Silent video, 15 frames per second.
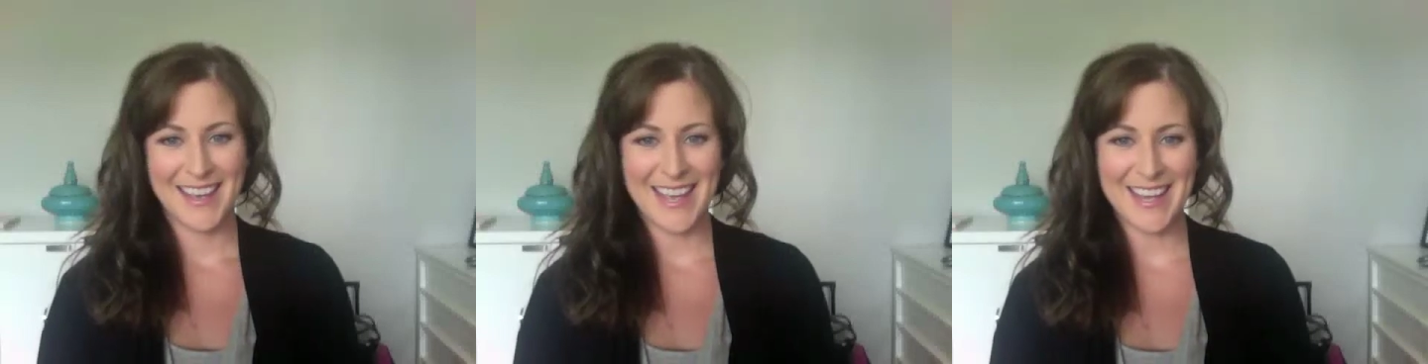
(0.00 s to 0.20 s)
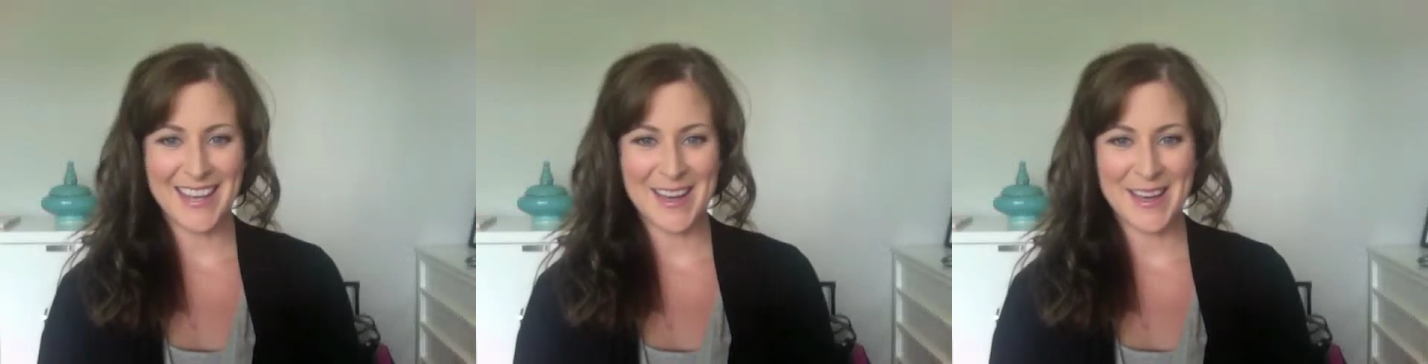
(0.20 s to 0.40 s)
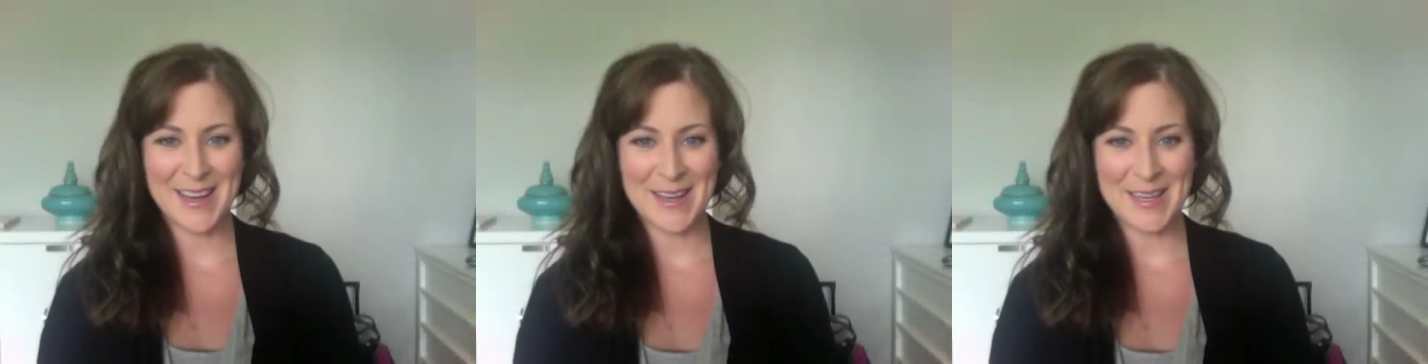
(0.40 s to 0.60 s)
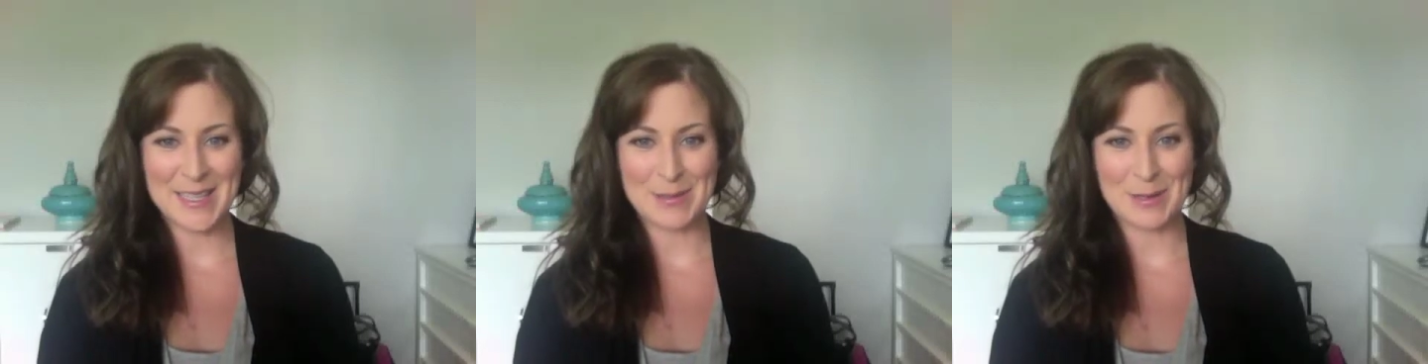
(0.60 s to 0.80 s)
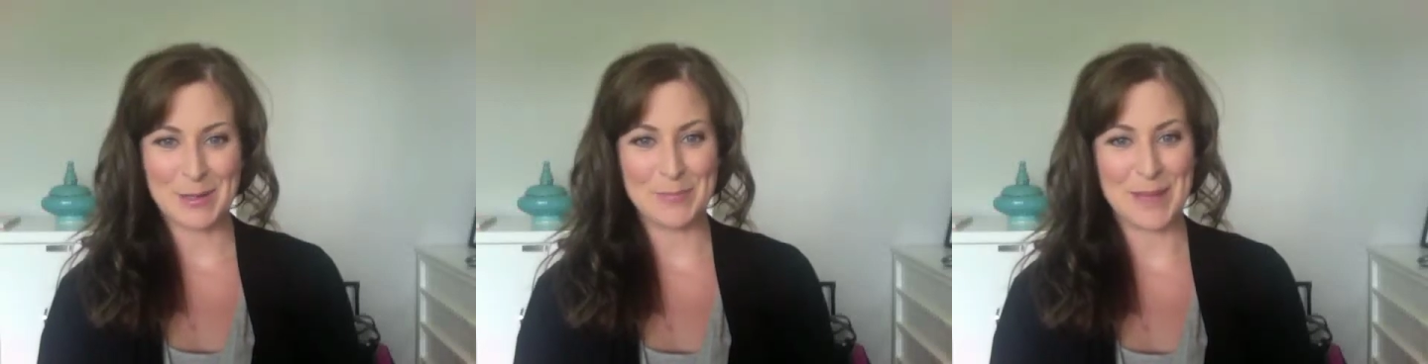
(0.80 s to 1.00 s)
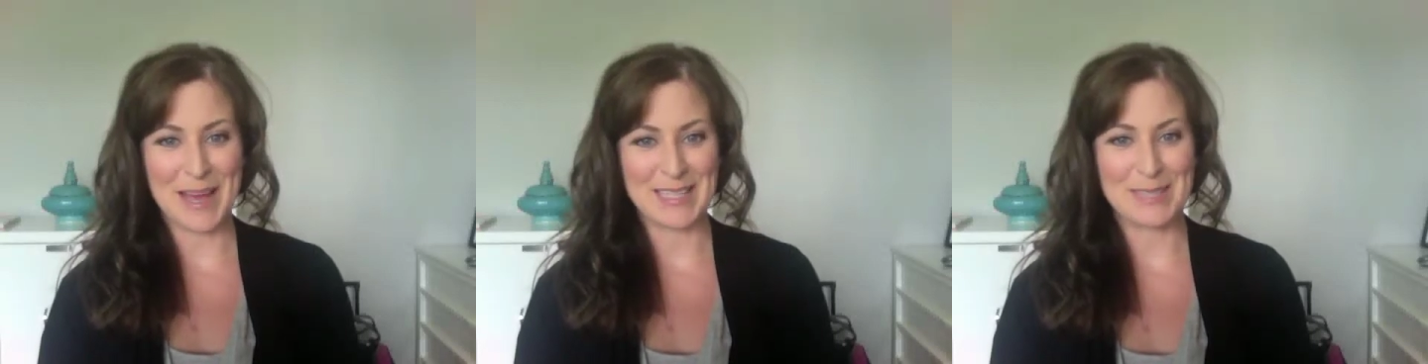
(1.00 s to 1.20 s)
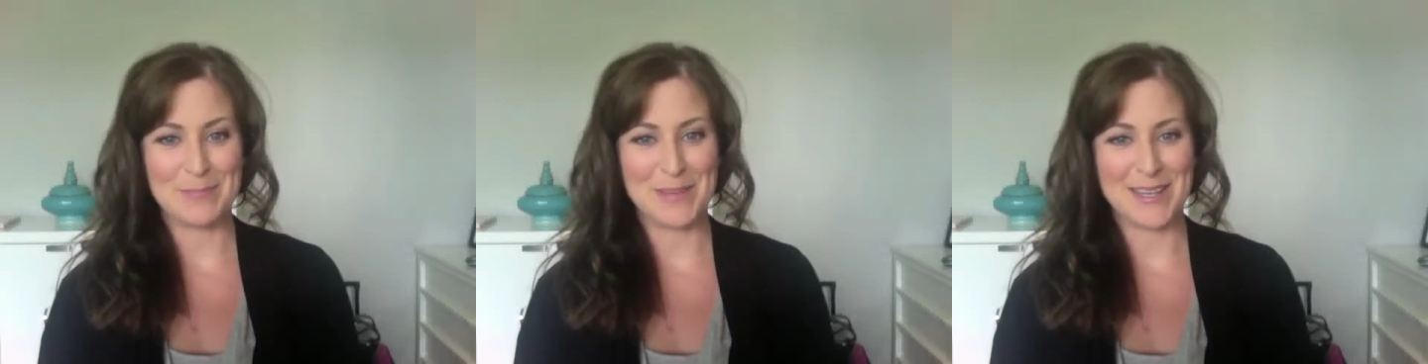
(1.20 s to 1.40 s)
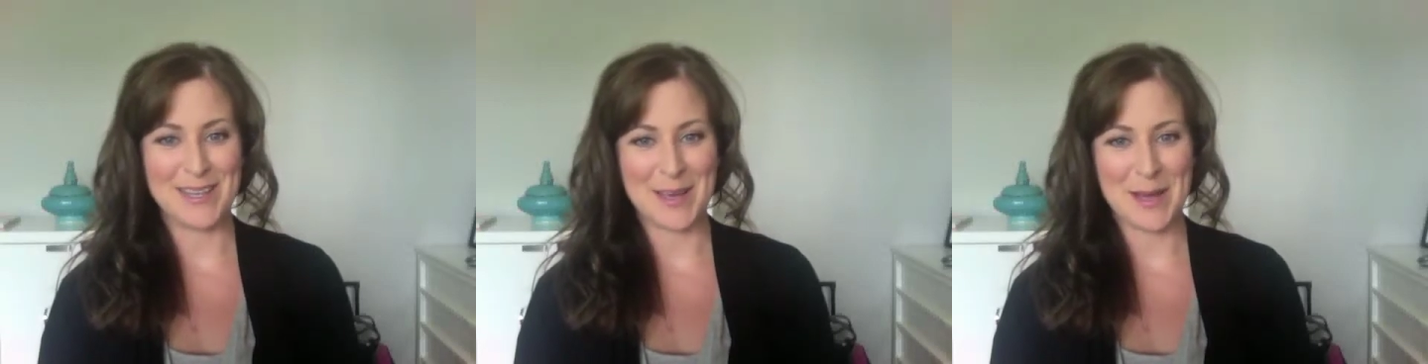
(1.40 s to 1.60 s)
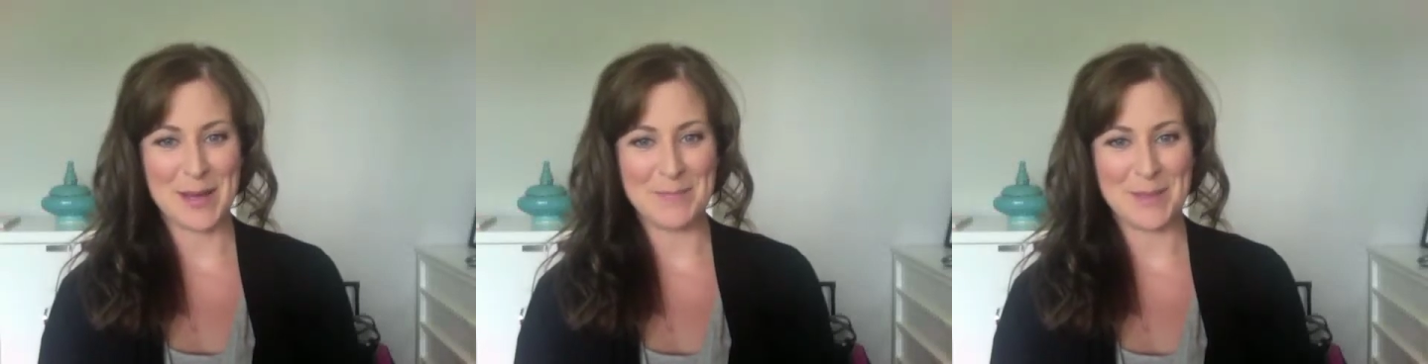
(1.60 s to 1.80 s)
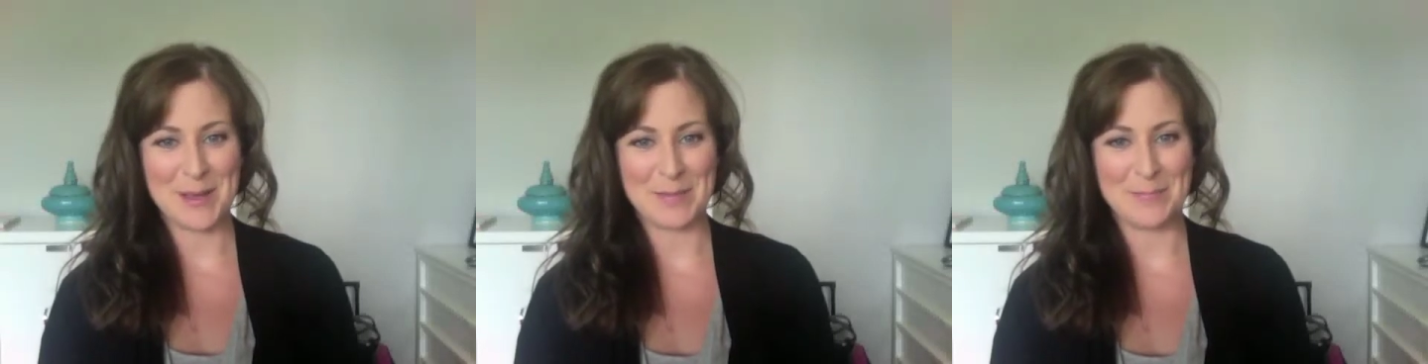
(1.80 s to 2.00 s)
Hey guys, welcome back to PEI
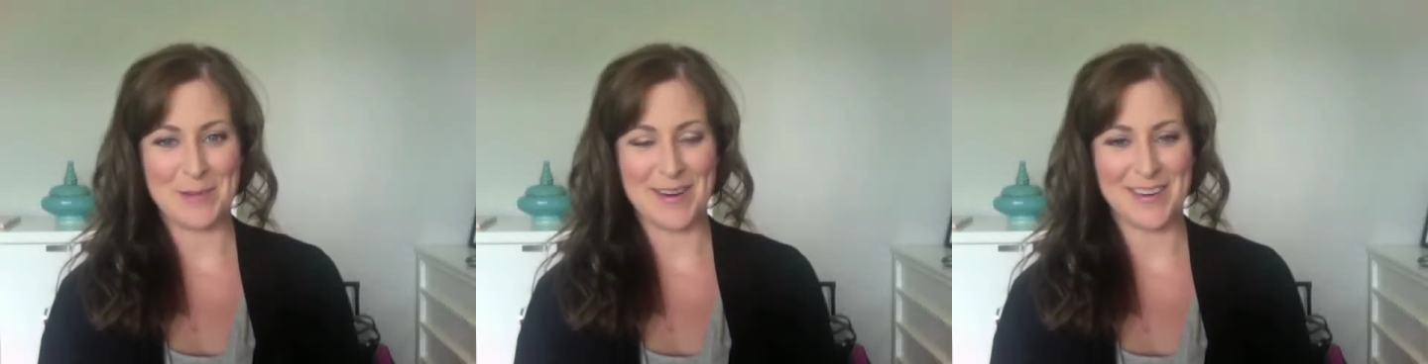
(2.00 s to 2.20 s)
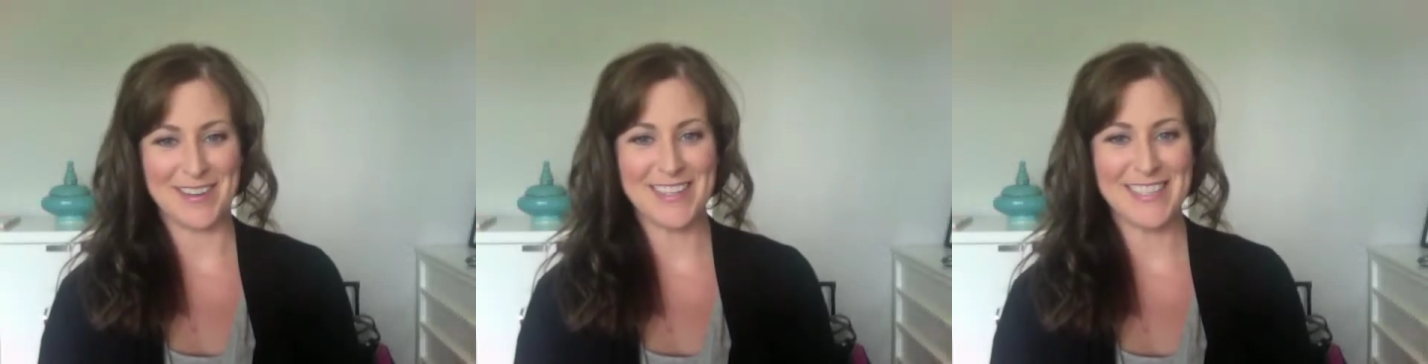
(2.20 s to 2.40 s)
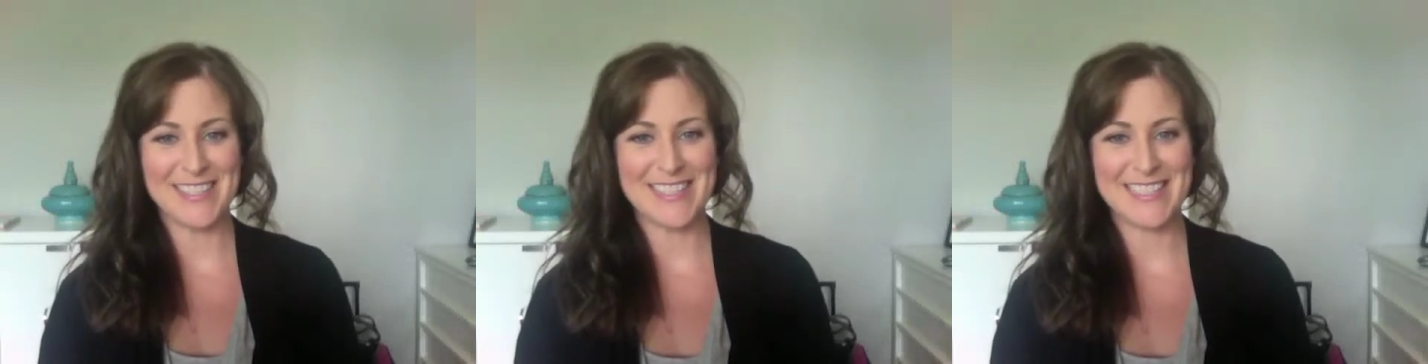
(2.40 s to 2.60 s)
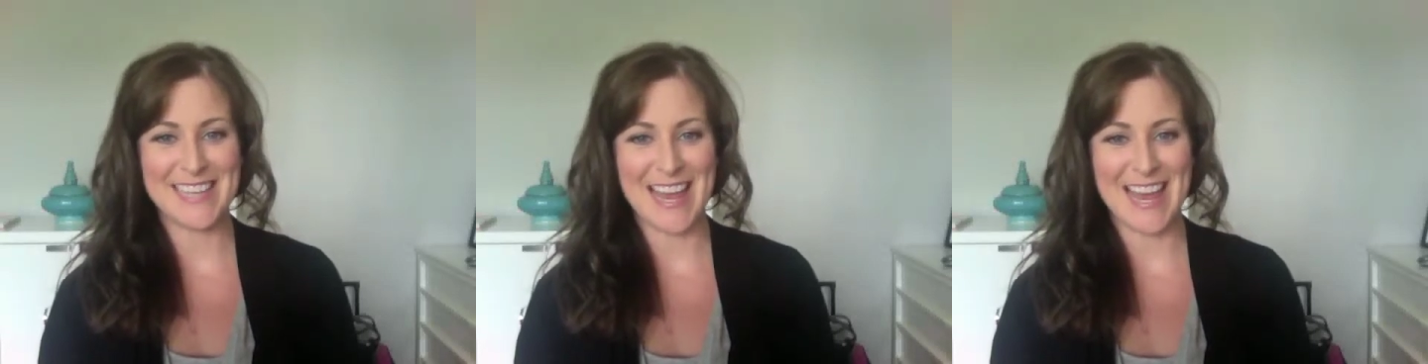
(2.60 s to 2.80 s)
Makeup Artist,